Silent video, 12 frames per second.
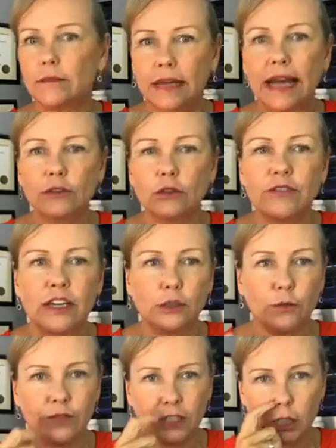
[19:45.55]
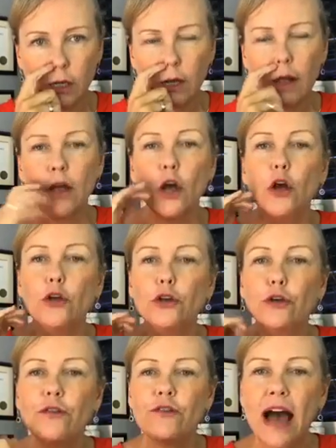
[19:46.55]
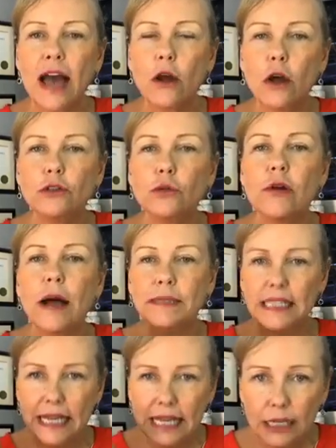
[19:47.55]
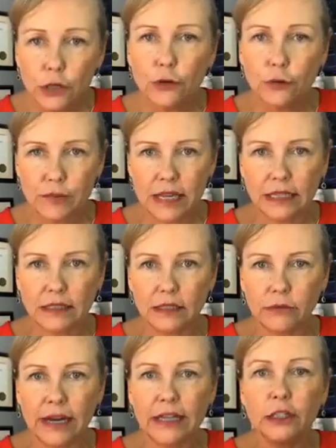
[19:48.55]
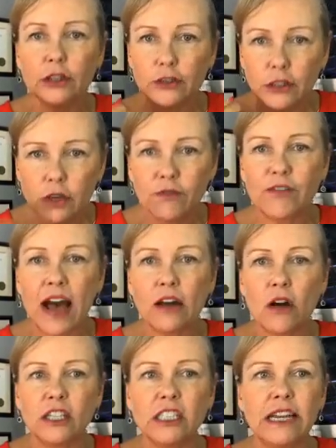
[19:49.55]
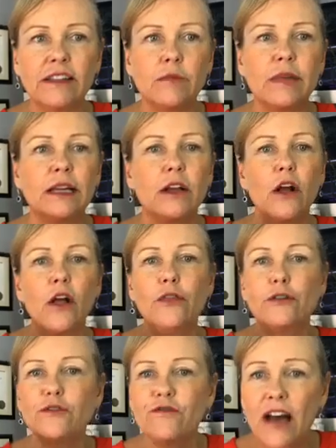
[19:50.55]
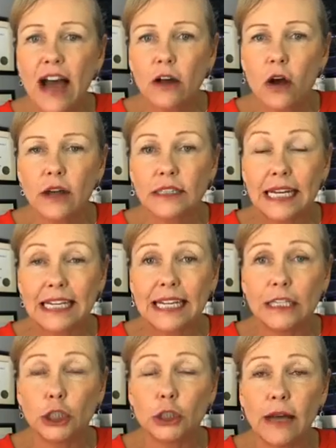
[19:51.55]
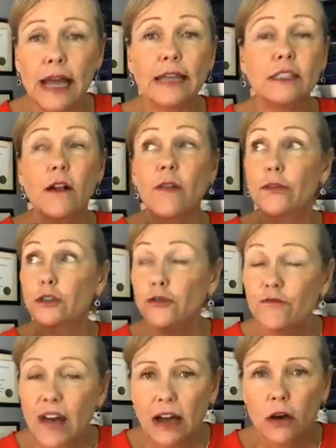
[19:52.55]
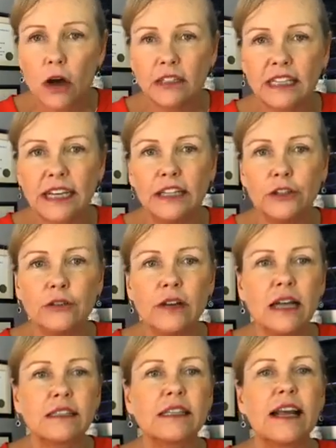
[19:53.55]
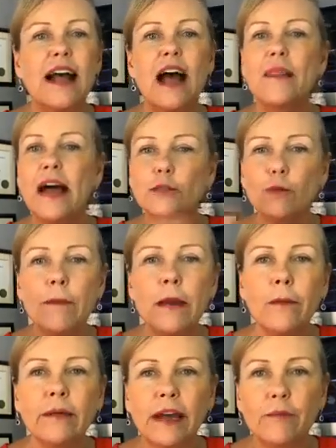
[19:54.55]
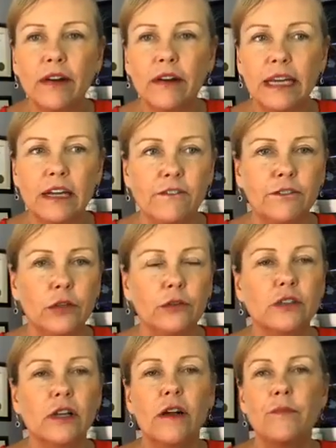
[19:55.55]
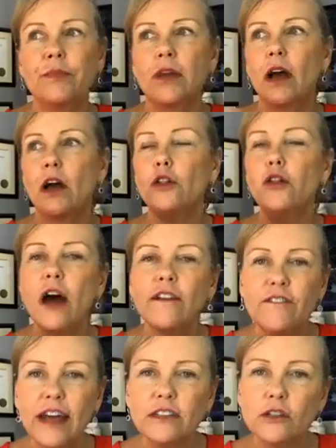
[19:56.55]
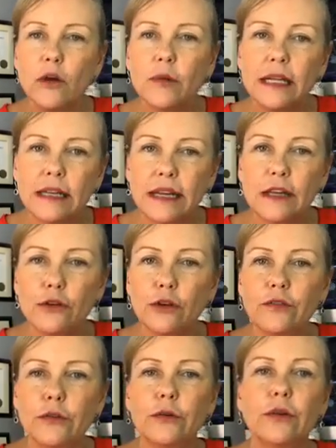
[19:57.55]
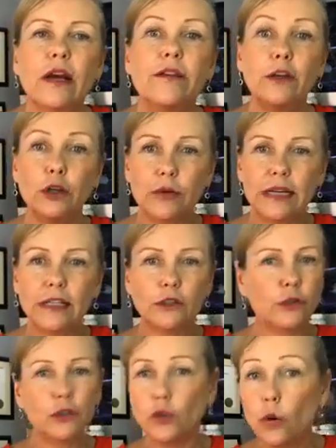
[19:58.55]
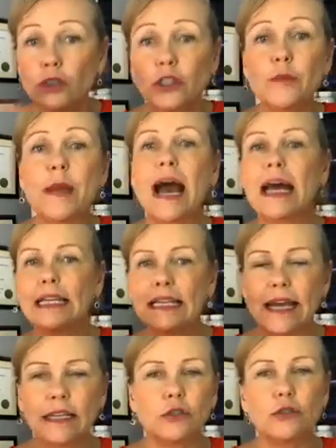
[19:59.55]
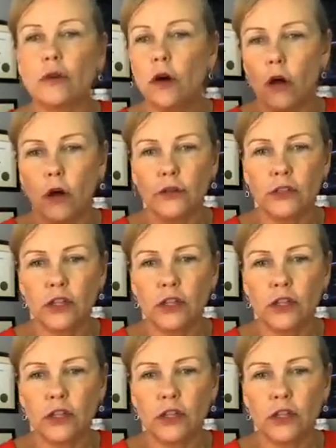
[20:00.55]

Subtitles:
Extra fat to her fish. Your fat also comes in your meat, right? There's fat content in the meat. There's fat content in your eggs. There's fat content in your nuts. And that's where people get very confused. a lot of fat is already in your food that you're eating, so you don't need to be adding extra all the